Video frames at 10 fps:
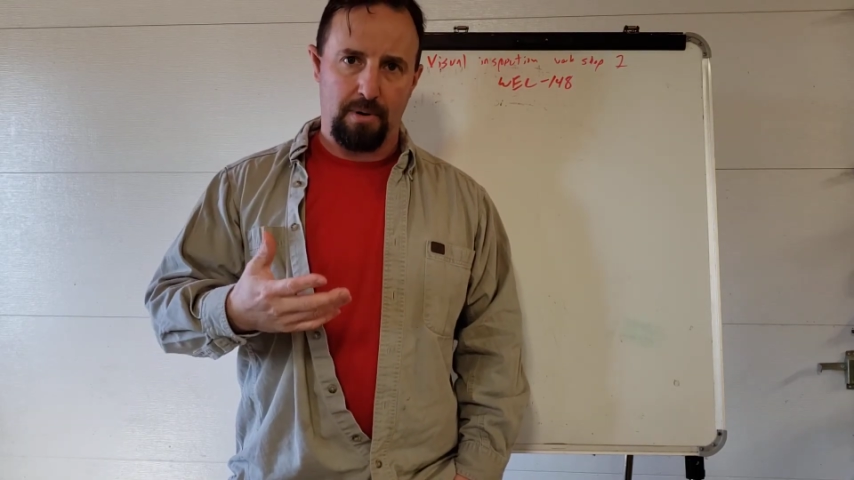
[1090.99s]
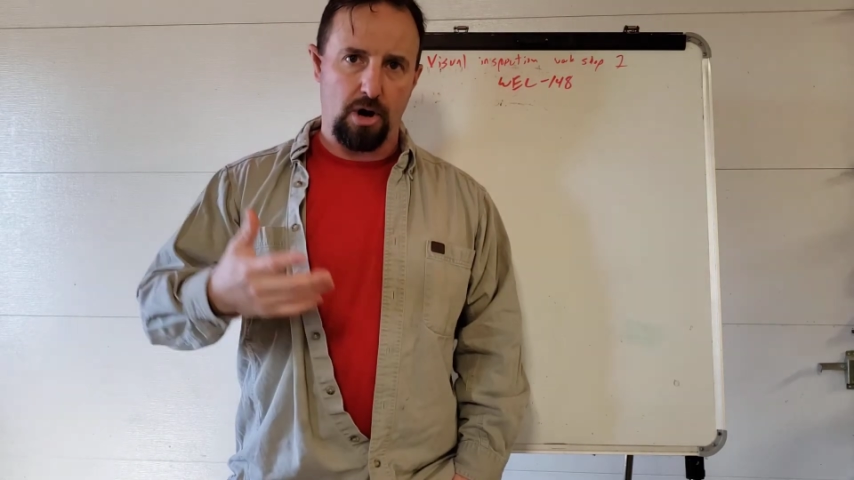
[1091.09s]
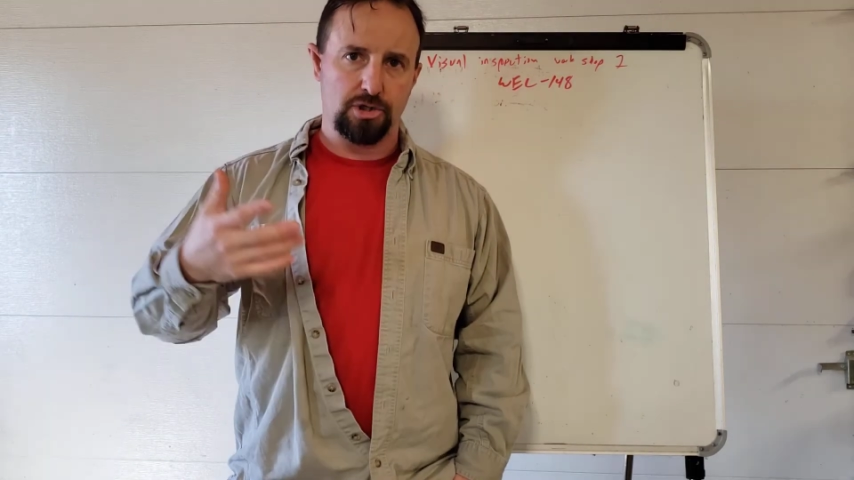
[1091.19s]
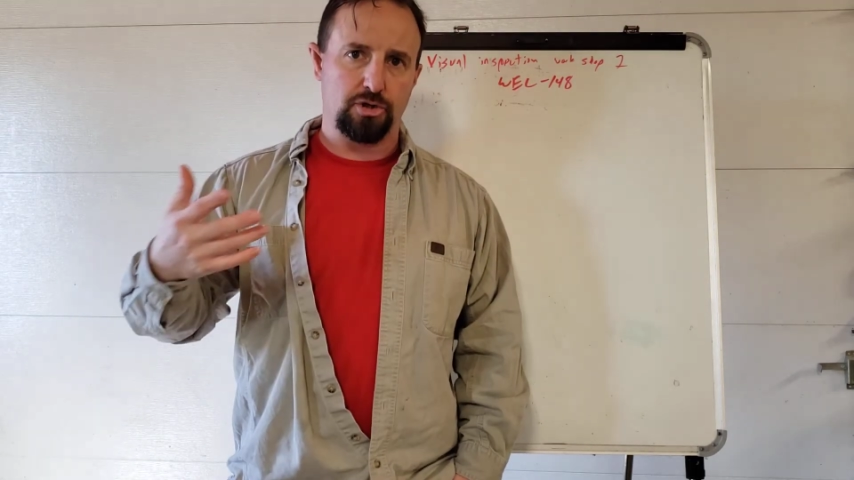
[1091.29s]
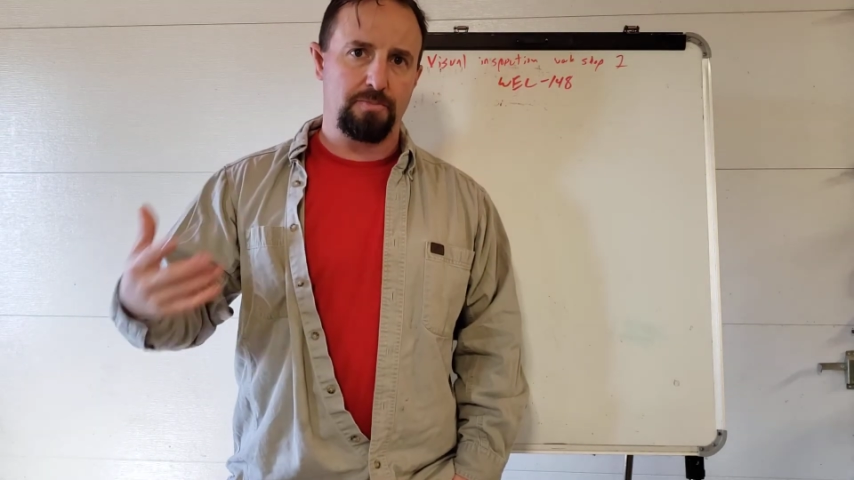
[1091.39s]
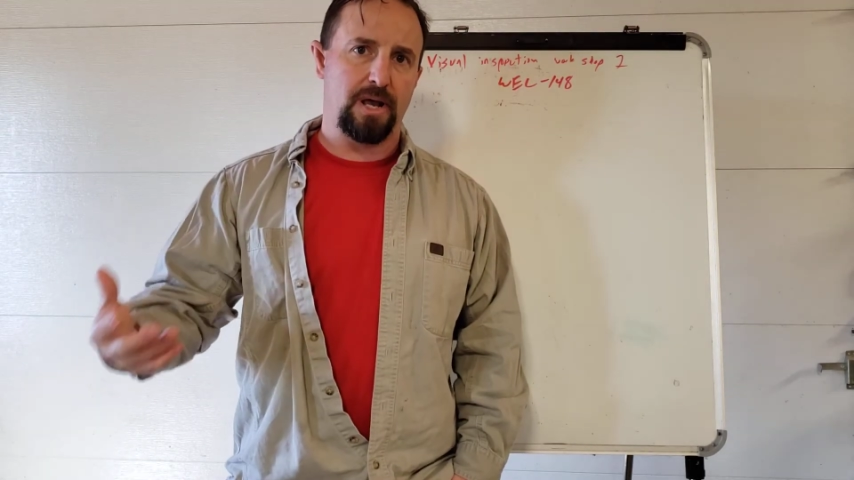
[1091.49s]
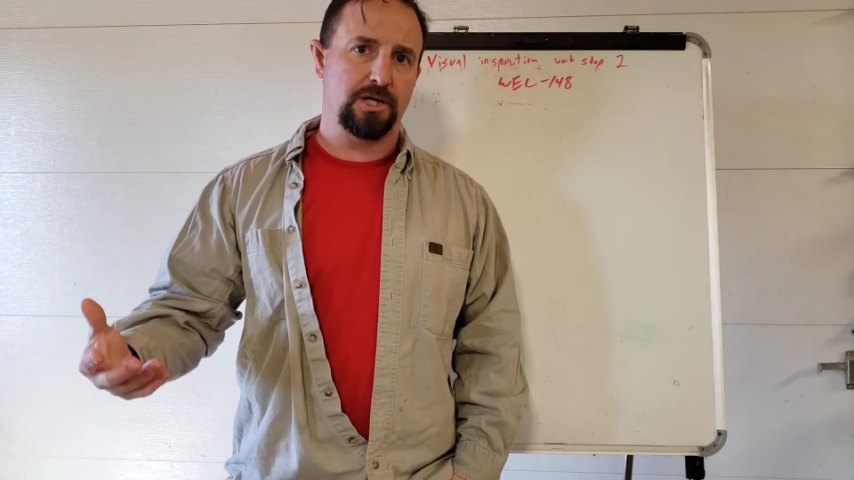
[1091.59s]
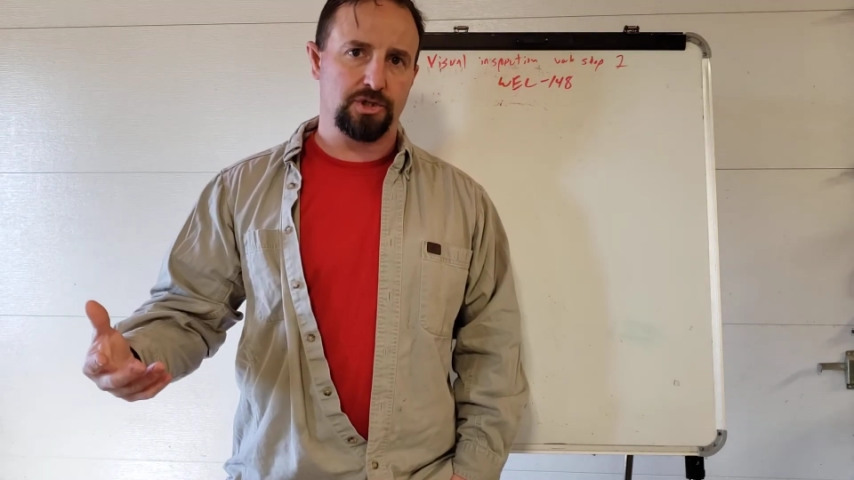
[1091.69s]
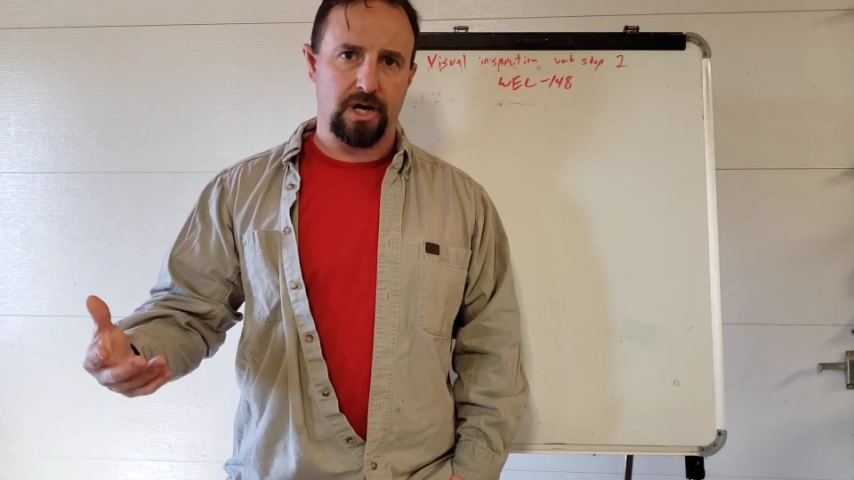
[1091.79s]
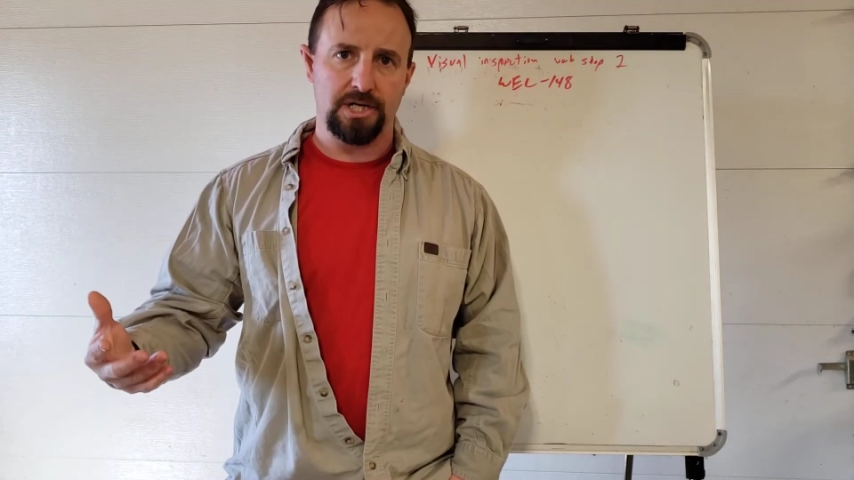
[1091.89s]
partial
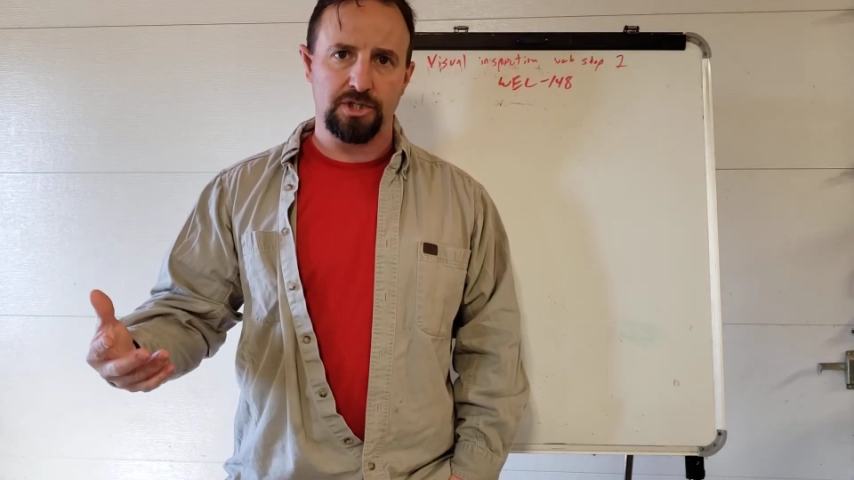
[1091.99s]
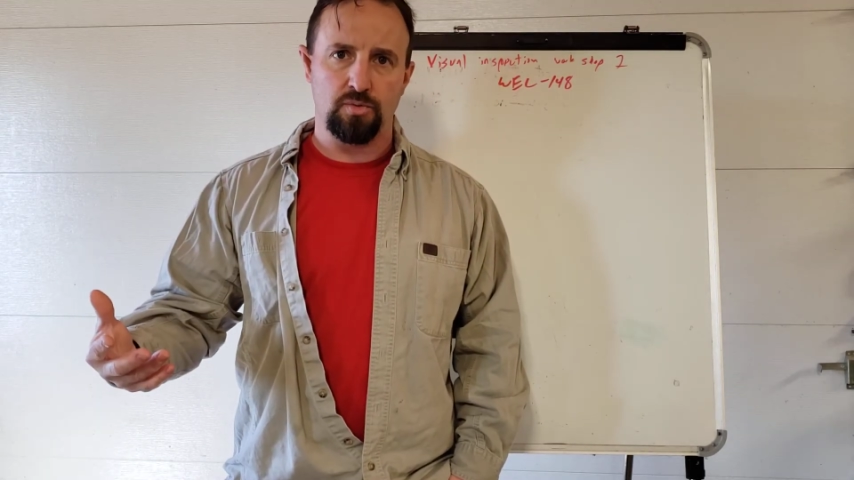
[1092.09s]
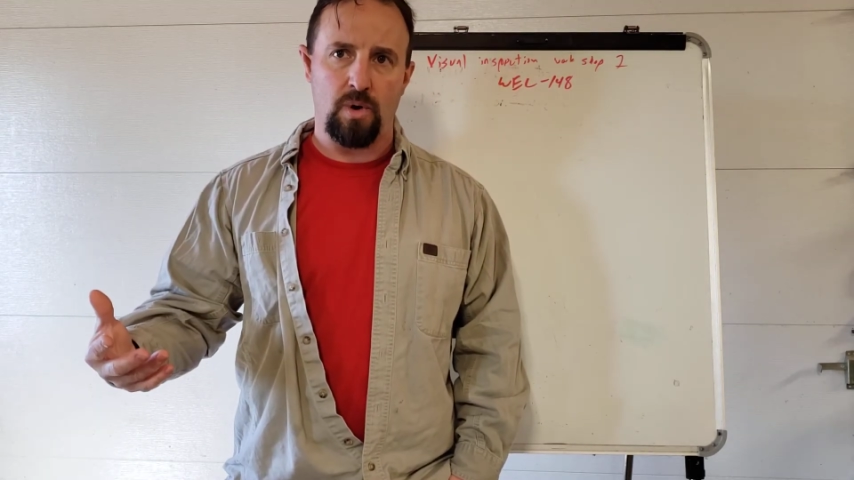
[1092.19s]
penetration